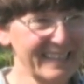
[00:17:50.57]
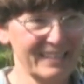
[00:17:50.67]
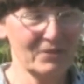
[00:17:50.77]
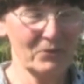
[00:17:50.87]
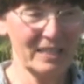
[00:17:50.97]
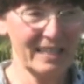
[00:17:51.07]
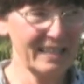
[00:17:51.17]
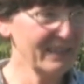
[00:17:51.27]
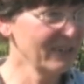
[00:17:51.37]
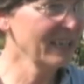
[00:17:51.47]
because we
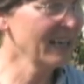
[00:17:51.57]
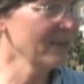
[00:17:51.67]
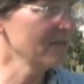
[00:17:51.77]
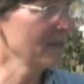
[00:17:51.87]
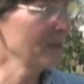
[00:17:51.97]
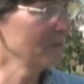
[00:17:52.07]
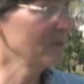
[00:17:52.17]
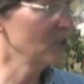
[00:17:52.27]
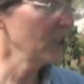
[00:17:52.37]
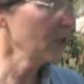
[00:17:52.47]
have
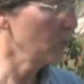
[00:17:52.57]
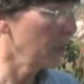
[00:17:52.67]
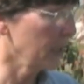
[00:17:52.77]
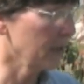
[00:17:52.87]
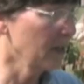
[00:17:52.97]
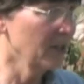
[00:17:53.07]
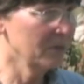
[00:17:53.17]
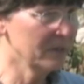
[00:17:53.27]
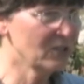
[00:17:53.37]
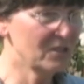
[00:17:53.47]
chickweed,
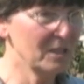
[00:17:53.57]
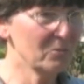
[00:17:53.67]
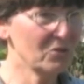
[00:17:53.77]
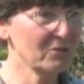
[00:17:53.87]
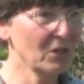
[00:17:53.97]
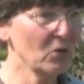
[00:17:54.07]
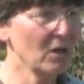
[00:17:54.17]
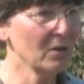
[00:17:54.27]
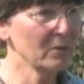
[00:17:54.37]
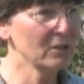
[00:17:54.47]
which seems to grow
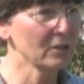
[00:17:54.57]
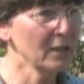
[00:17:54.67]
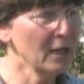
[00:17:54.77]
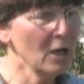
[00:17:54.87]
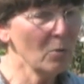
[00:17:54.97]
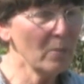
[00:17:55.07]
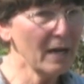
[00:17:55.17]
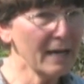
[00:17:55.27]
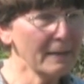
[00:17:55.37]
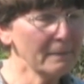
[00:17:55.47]
all winter.
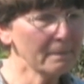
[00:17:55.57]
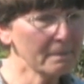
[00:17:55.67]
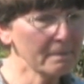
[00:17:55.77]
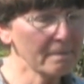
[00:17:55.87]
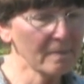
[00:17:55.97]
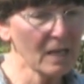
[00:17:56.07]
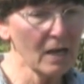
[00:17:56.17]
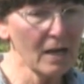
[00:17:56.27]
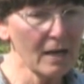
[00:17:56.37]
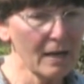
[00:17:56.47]
But
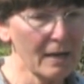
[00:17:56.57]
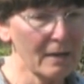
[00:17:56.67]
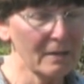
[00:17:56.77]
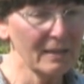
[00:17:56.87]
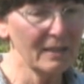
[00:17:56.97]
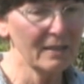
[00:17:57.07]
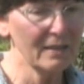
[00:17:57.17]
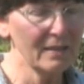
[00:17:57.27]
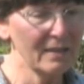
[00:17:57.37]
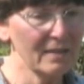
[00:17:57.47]

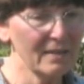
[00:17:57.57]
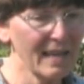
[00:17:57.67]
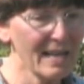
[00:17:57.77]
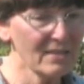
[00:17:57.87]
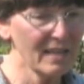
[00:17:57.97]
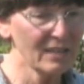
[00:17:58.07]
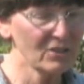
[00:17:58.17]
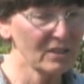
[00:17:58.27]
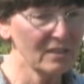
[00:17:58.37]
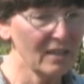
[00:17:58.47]
that's
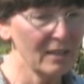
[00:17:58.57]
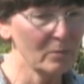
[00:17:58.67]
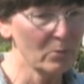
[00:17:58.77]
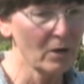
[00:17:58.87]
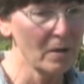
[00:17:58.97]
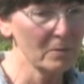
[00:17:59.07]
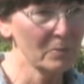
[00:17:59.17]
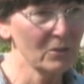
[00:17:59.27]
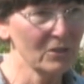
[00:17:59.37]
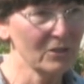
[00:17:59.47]
actually not a problem
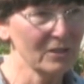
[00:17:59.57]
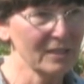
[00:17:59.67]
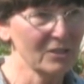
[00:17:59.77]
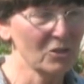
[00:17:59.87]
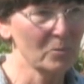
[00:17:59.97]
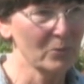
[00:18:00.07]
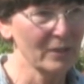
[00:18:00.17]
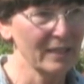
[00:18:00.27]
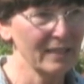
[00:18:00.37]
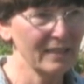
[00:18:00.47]
till early
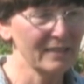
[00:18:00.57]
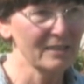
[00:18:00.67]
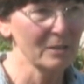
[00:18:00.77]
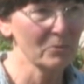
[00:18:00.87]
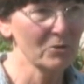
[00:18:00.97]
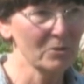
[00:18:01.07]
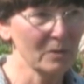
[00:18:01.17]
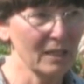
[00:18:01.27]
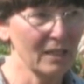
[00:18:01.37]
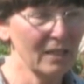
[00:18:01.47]
spring, it seems to
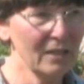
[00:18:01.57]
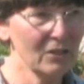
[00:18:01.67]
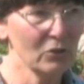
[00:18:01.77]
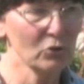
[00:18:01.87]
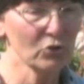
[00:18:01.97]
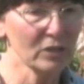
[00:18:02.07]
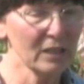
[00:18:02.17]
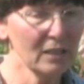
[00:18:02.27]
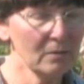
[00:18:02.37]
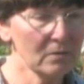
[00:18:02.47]
me,
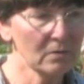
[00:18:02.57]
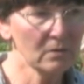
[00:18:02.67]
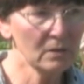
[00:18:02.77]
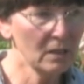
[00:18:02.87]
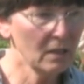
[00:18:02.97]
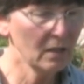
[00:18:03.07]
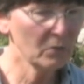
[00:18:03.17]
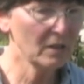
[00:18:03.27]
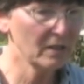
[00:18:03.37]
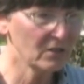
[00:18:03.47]
usually,
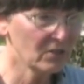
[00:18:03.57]
when things